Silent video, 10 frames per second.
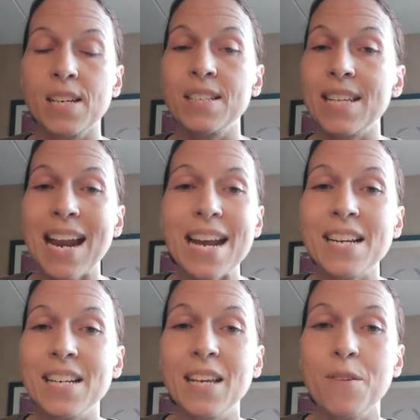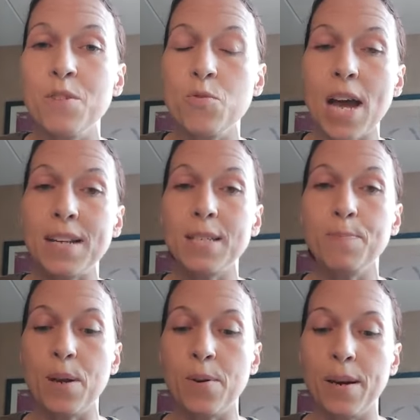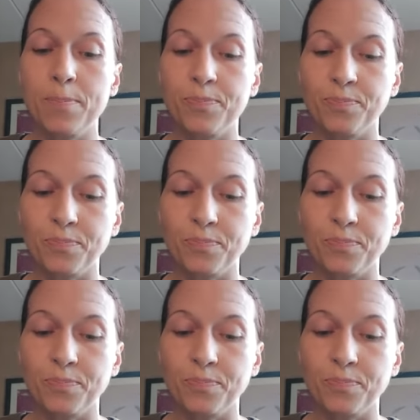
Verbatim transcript: He said, I didn't give you that spirit.